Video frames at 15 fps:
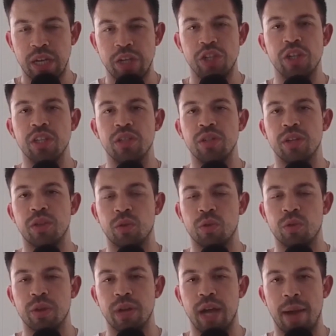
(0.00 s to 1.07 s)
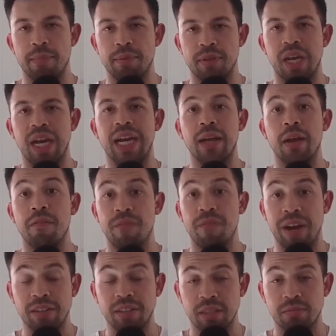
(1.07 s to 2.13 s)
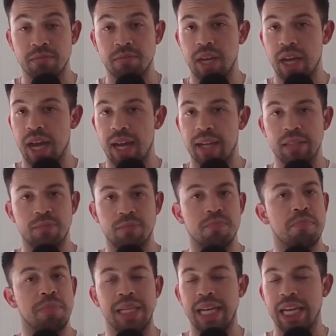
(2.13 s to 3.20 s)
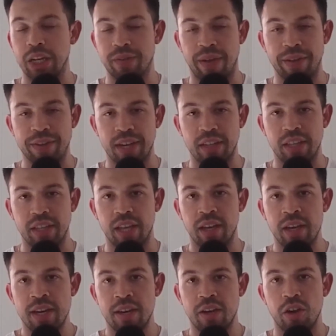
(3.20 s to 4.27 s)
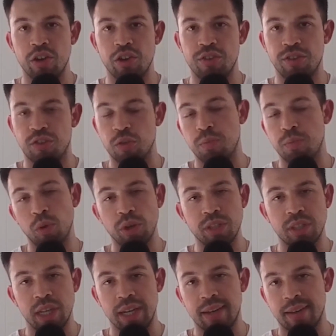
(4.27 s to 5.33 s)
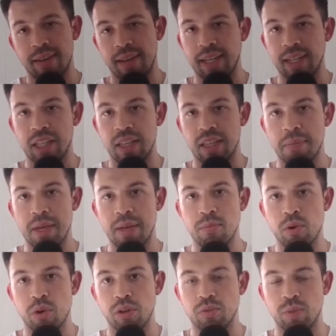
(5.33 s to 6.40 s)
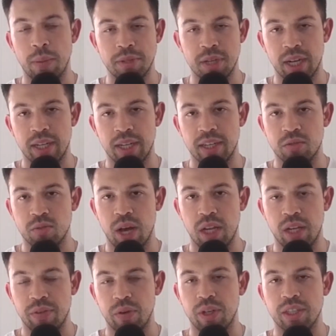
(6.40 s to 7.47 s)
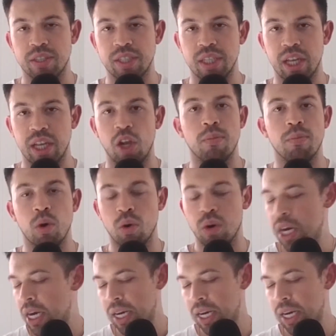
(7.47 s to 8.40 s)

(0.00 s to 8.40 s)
You can do that through apps like Fountain. There's plenty of others out there. Go and use the supporters link in the Mere Mortals website as well if you want to see a lot more.